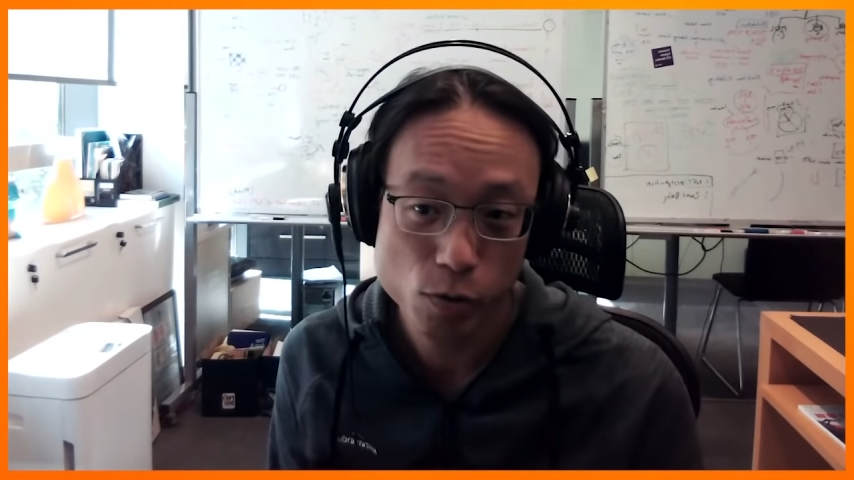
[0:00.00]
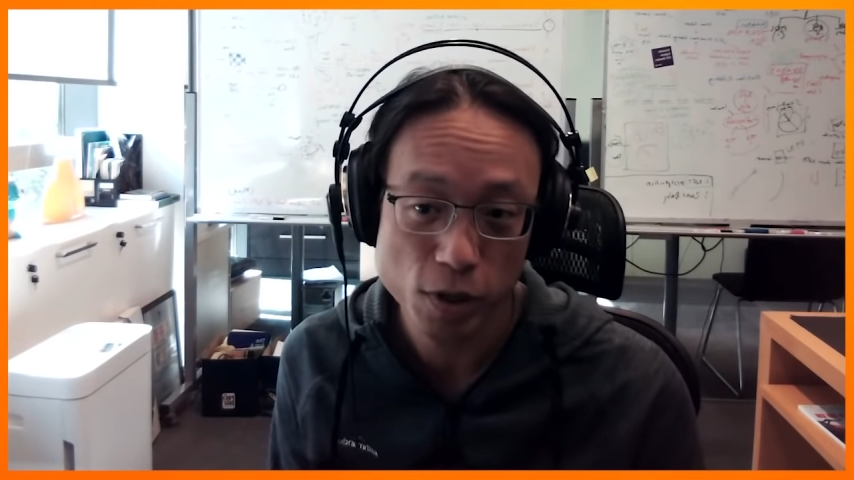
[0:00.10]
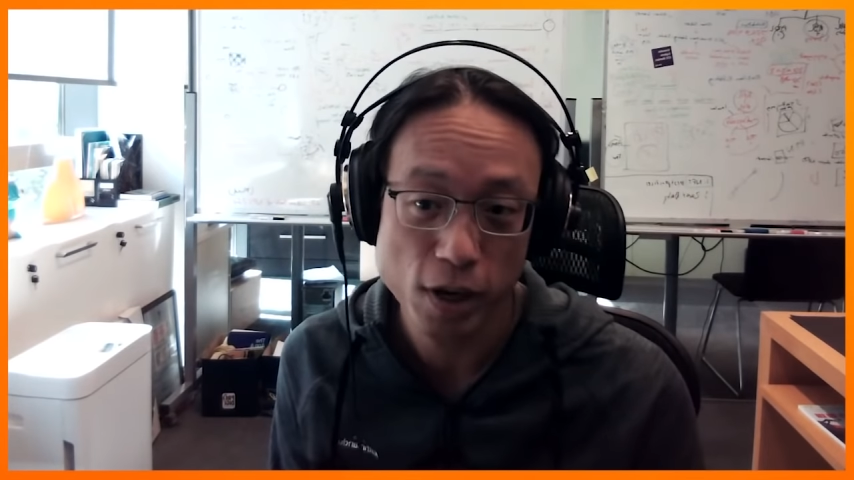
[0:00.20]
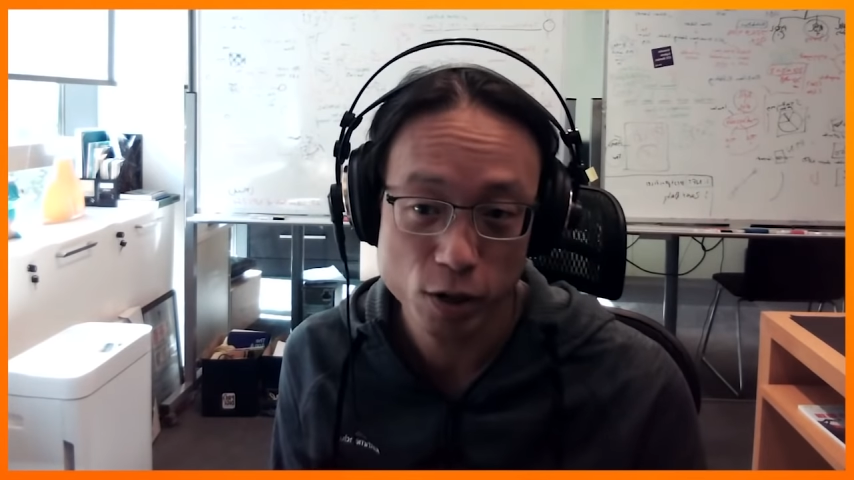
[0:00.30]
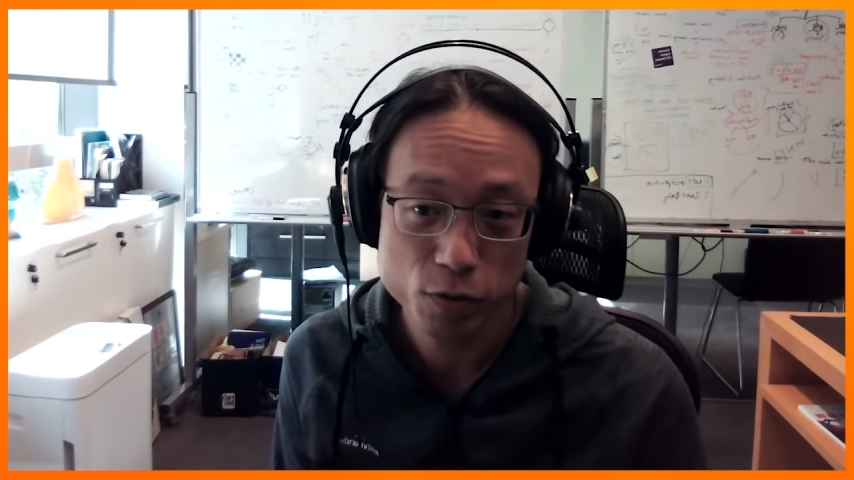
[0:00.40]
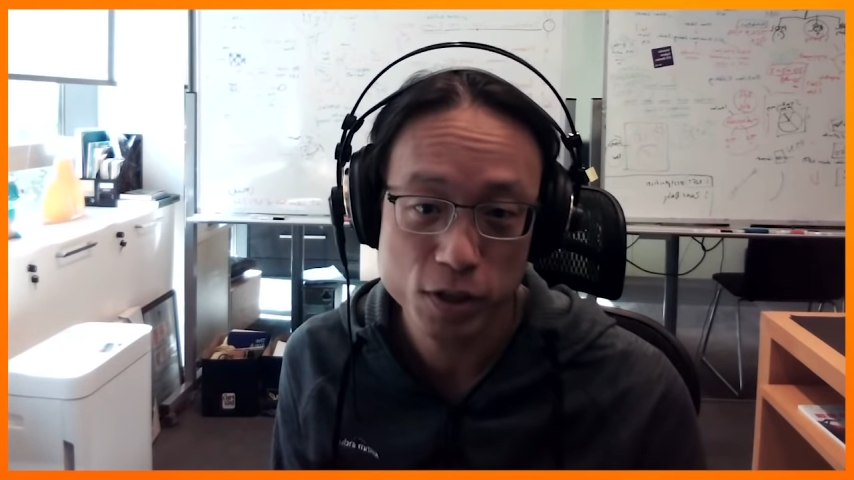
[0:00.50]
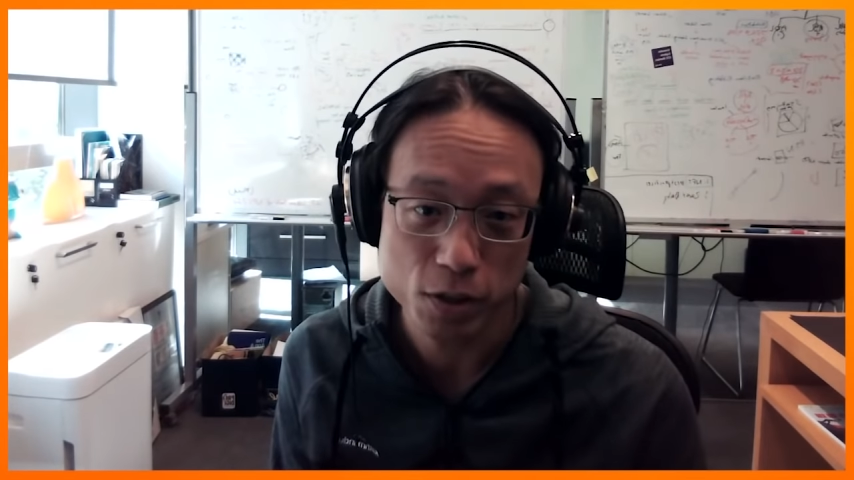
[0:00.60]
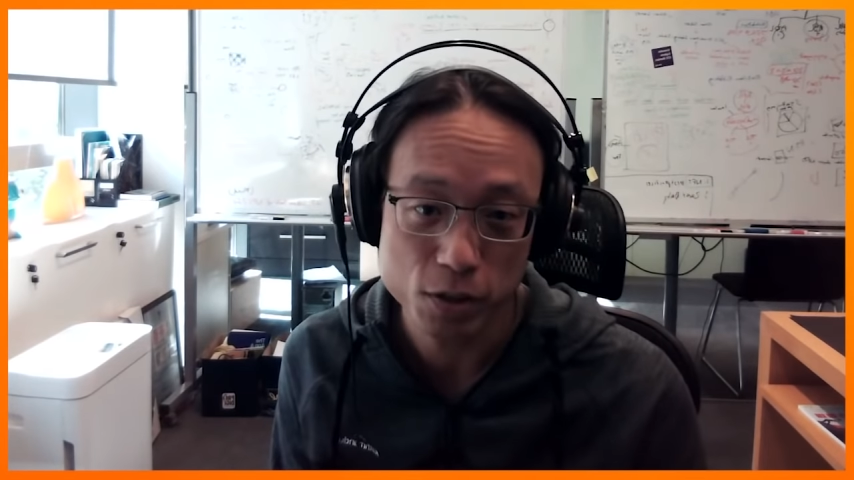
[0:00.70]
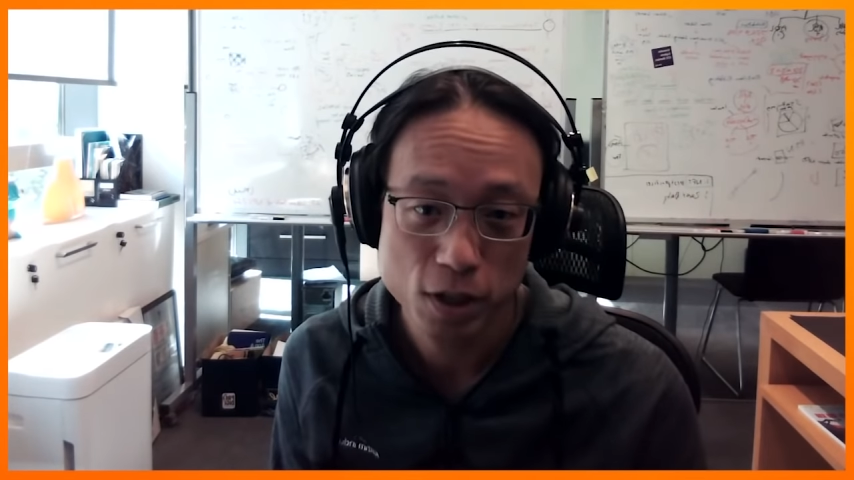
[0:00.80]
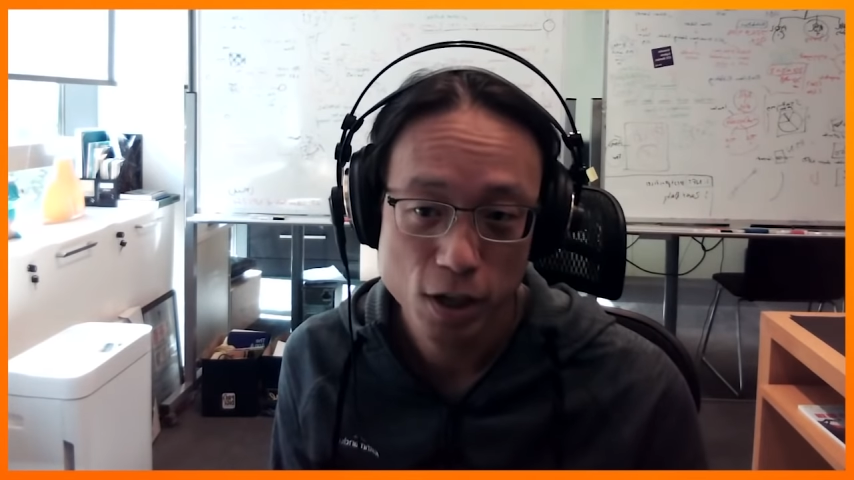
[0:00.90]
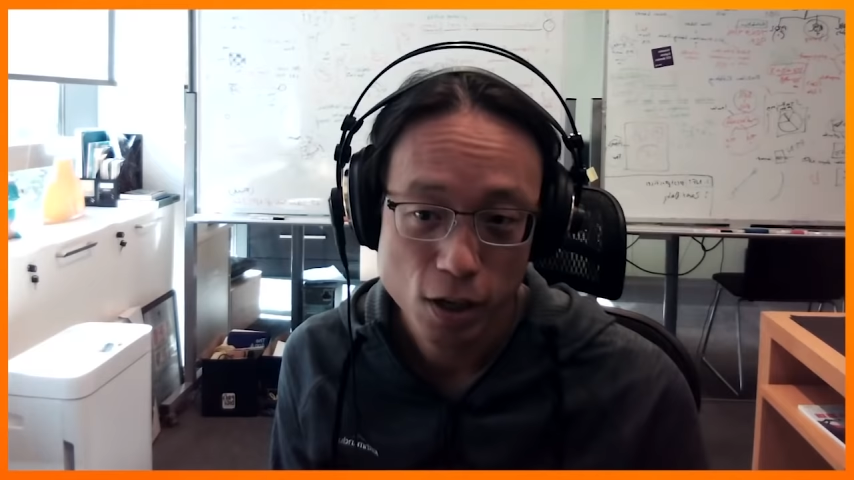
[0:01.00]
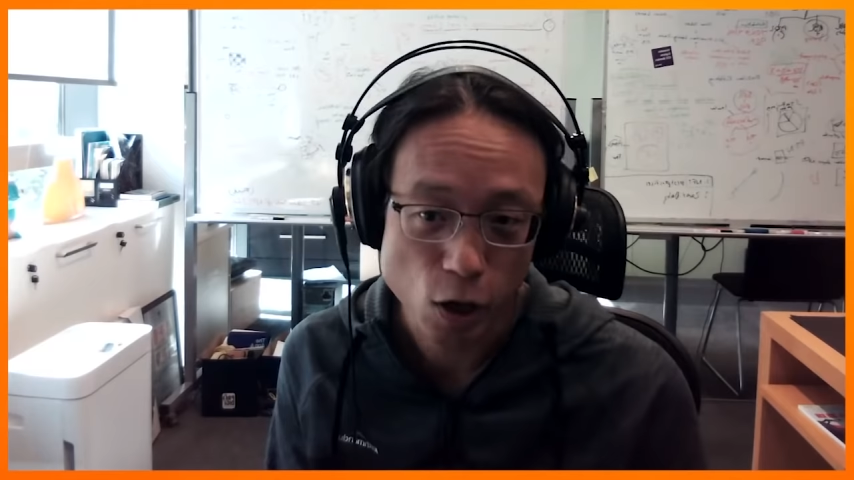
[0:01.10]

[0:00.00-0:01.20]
through their NFTs, yeah.